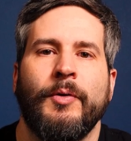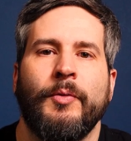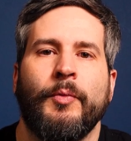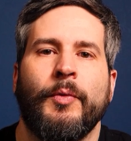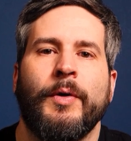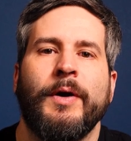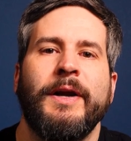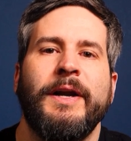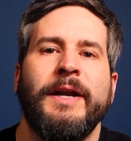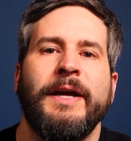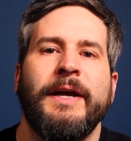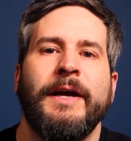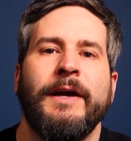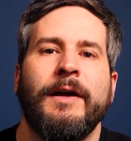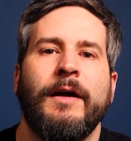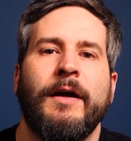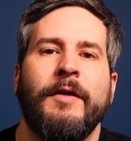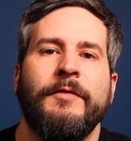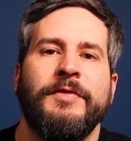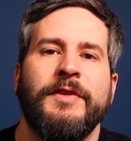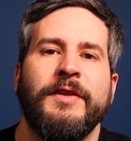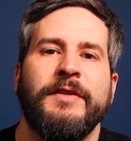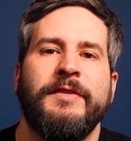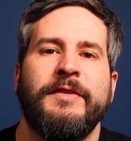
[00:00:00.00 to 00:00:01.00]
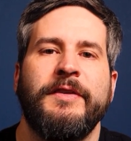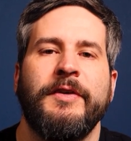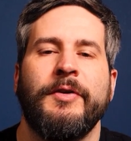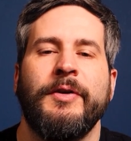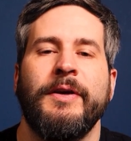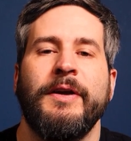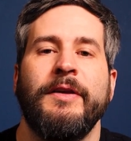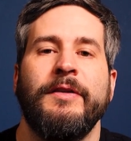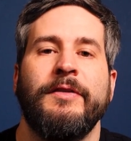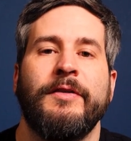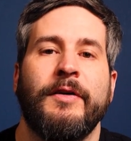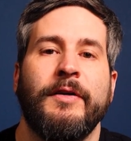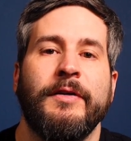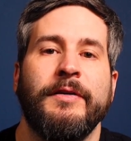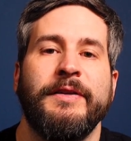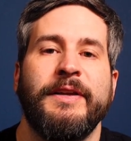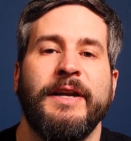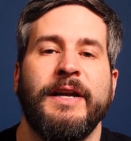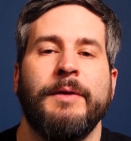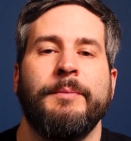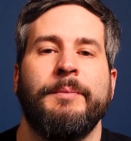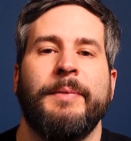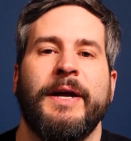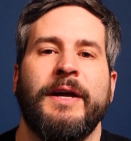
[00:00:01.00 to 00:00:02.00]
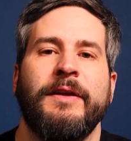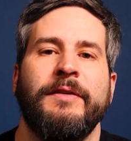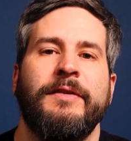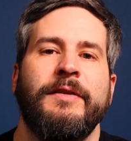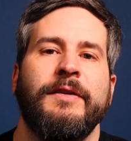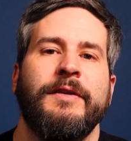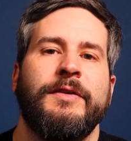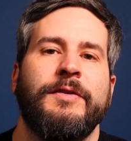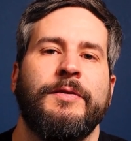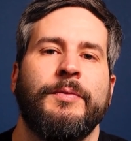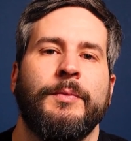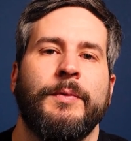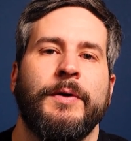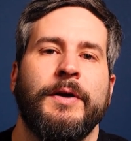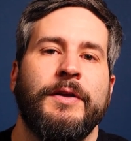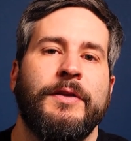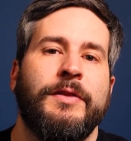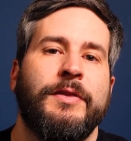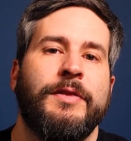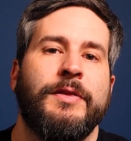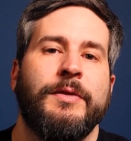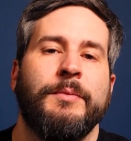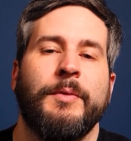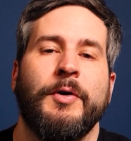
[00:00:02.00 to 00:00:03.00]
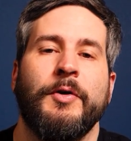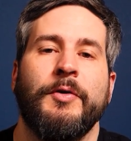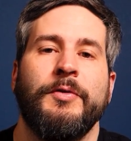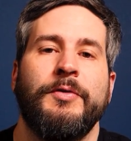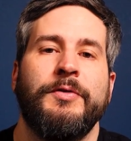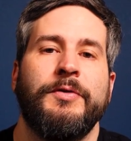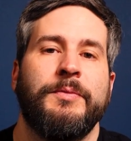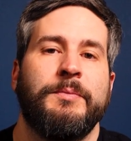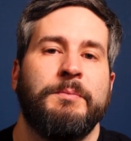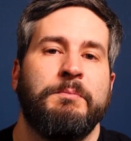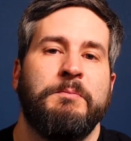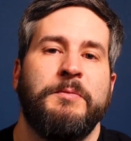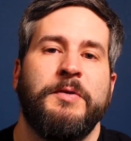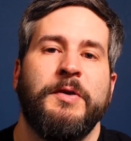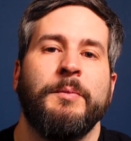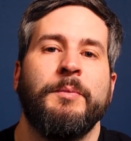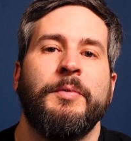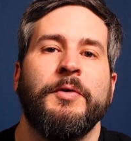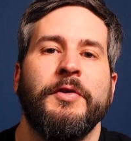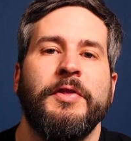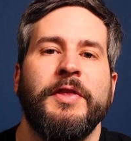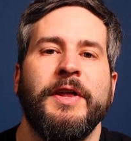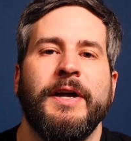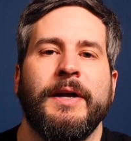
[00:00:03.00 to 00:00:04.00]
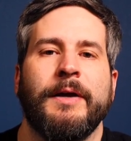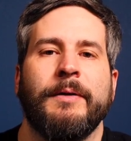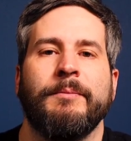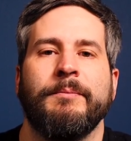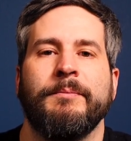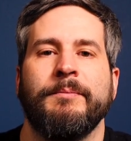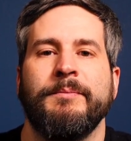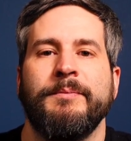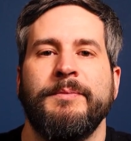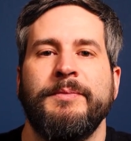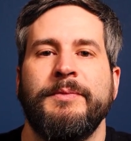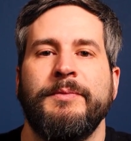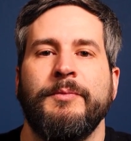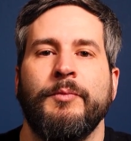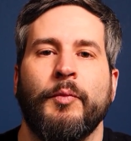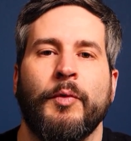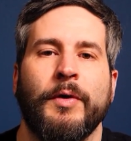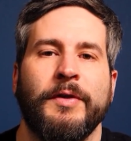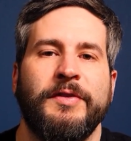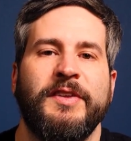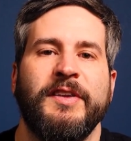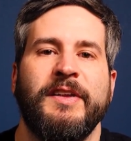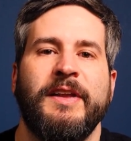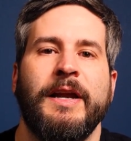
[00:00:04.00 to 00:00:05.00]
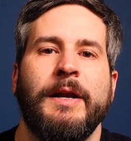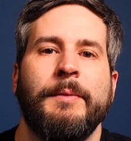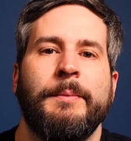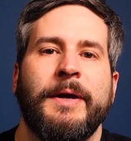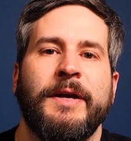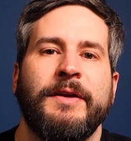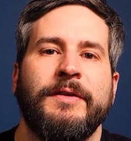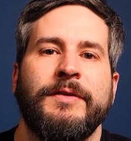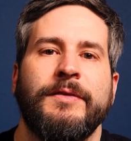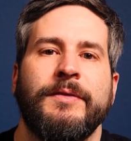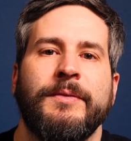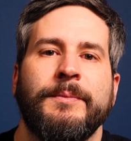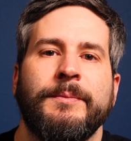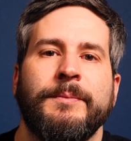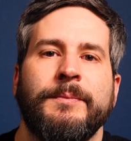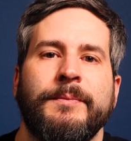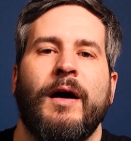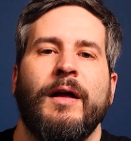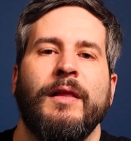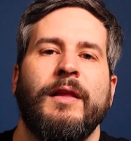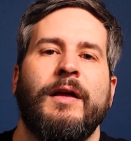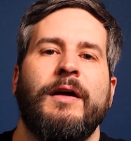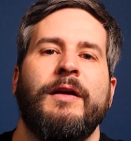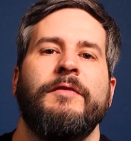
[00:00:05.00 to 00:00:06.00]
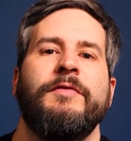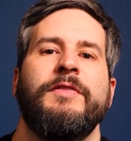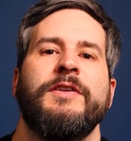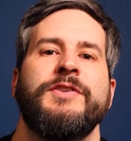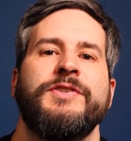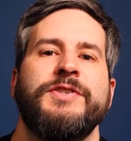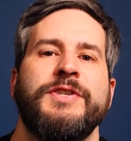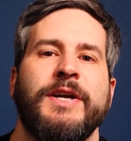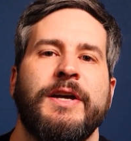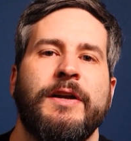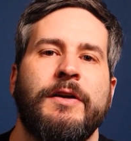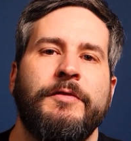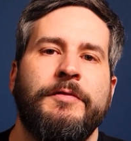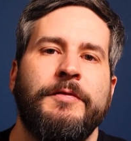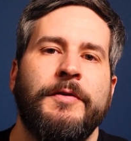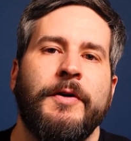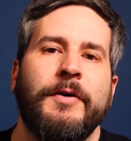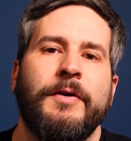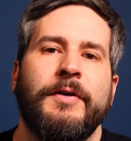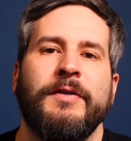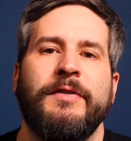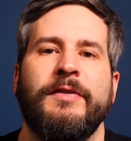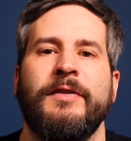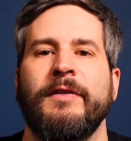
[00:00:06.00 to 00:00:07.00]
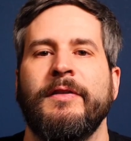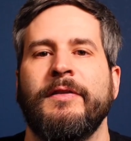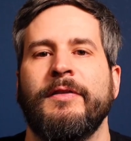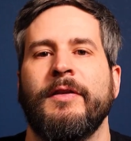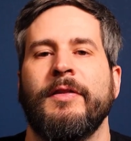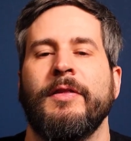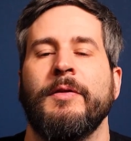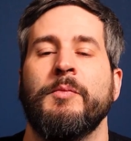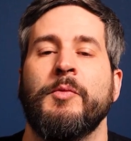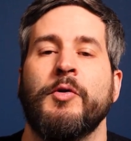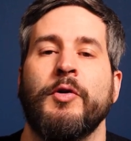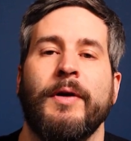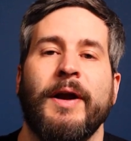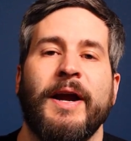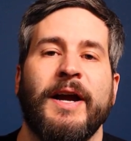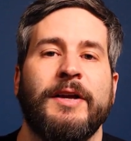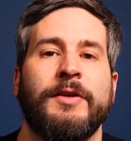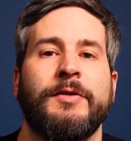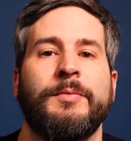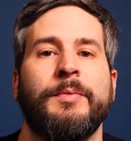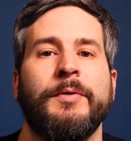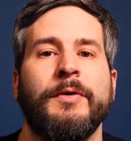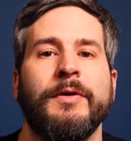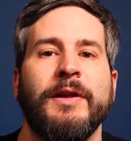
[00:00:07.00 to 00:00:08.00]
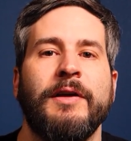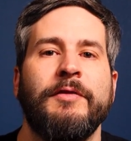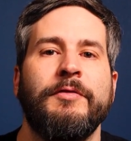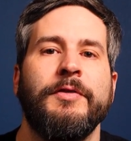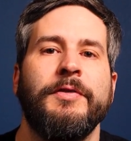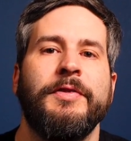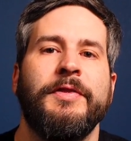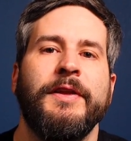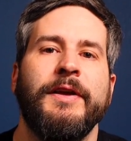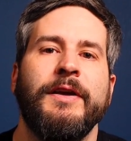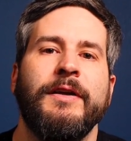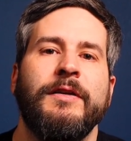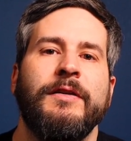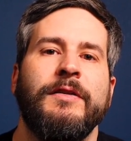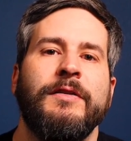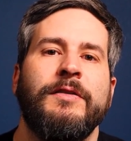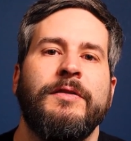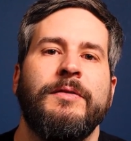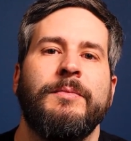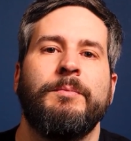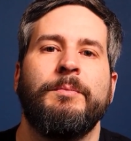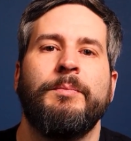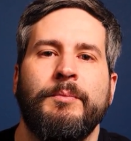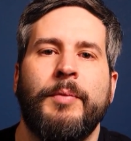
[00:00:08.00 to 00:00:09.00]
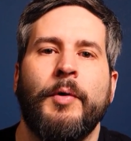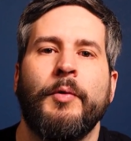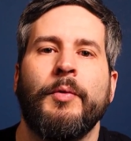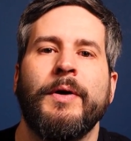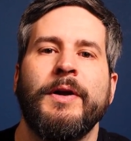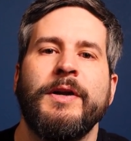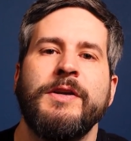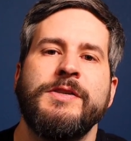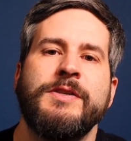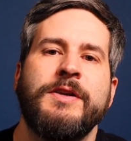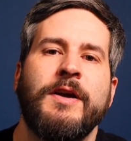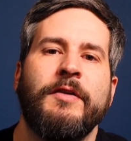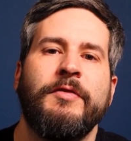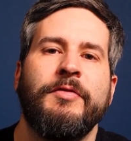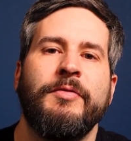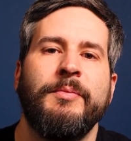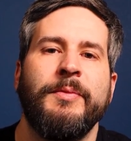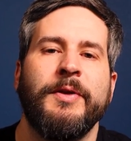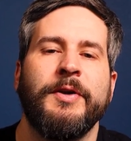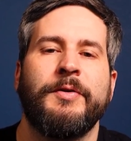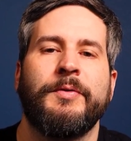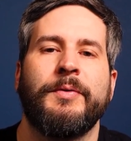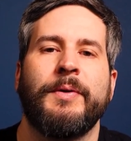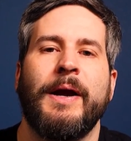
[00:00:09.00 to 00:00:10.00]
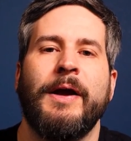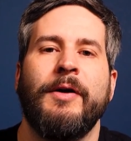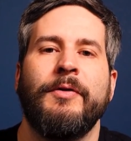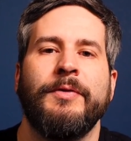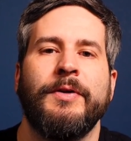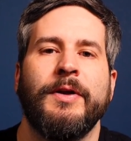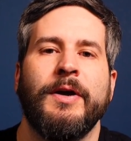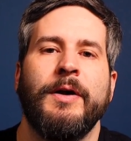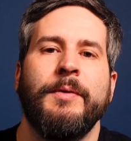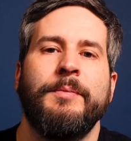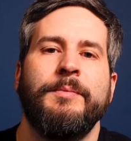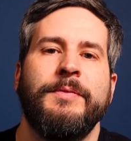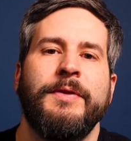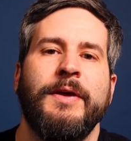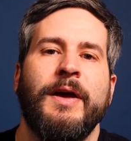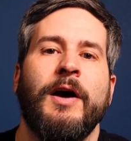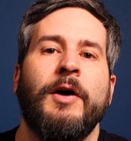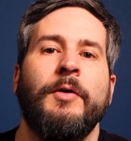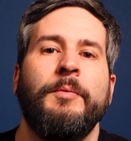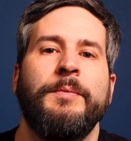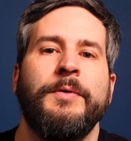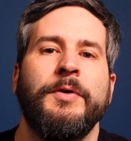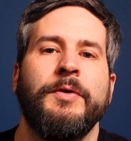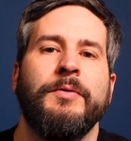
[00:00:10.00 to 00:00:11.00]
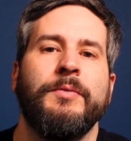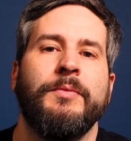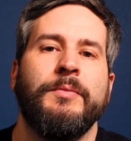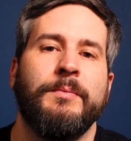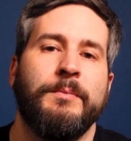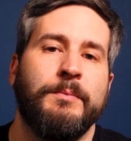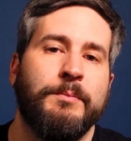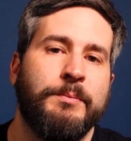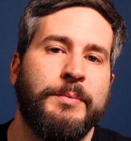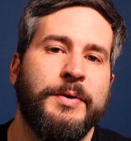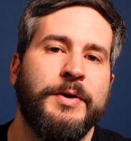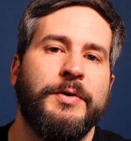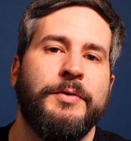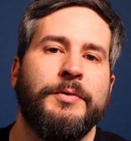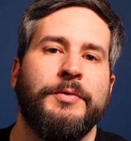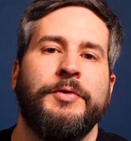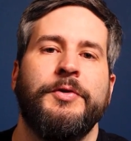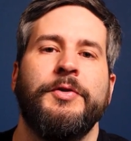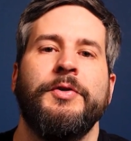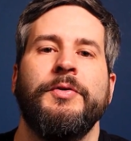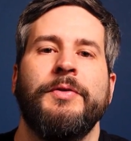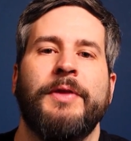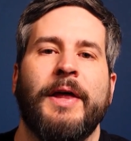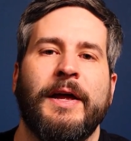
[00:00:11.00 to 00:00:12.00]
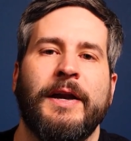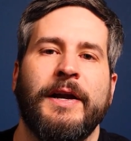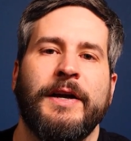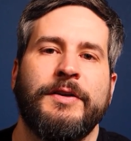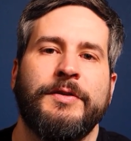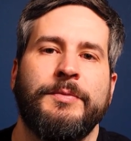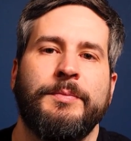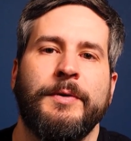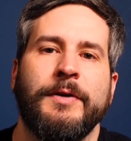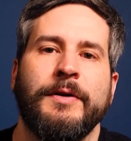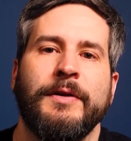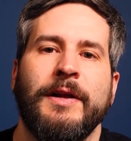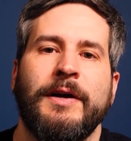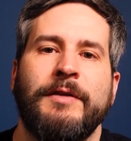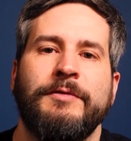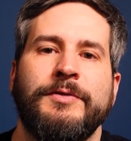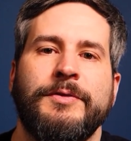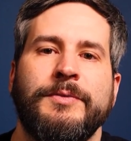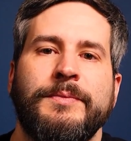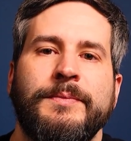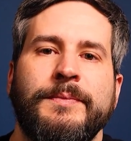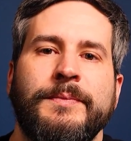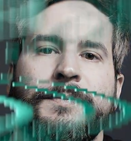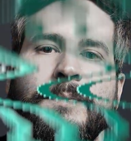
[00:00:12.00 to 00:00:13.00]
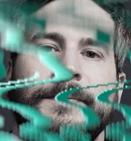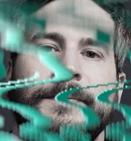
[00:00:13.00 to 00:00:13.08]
We're going to kick off this series on data basics with the most simple thing. What's a database? A lot of this channel focuses on the more expert level things, but we're going to start from the ground up to help you build to that expert level.